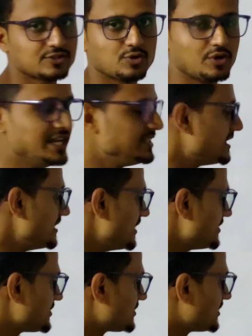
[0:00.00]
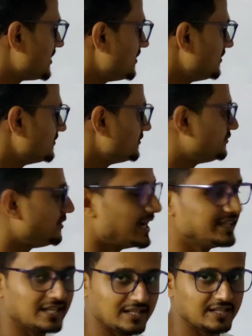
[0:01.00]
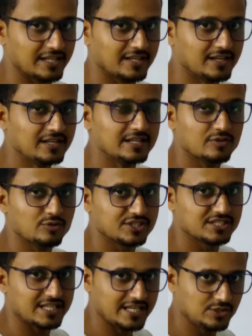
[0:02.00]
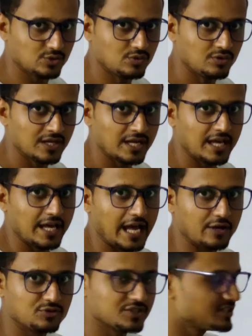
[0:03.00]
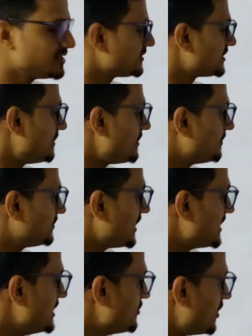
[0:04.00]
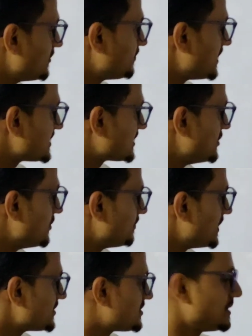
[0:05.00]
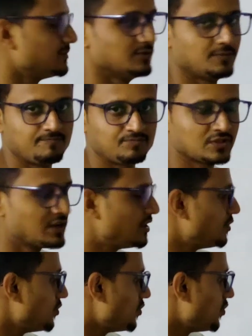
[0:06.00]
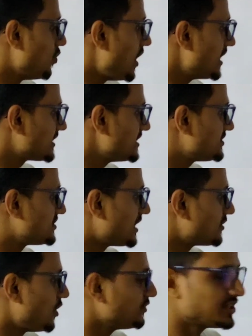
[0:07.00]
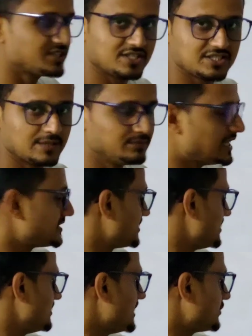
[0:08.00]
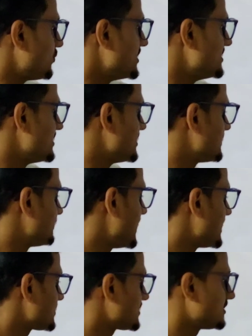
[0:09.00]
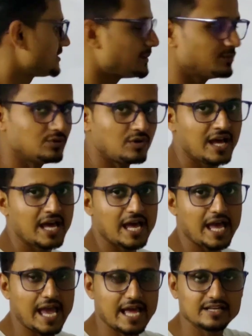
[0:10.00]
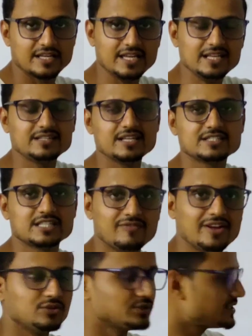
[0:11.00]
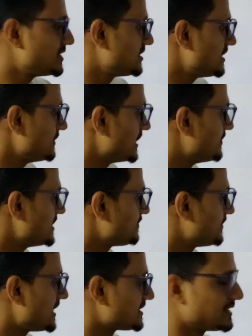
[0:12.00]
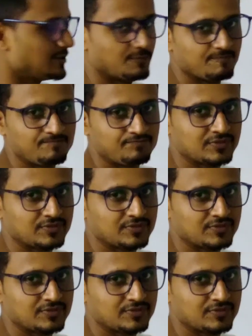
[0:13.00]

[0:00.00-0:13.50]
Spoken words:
so internal energy is the final here, which is E2, and which is sum of the E1 plus Q plus W. Work is done on the system, that wise it is plus W, and heat is given to the system, that means plus Q.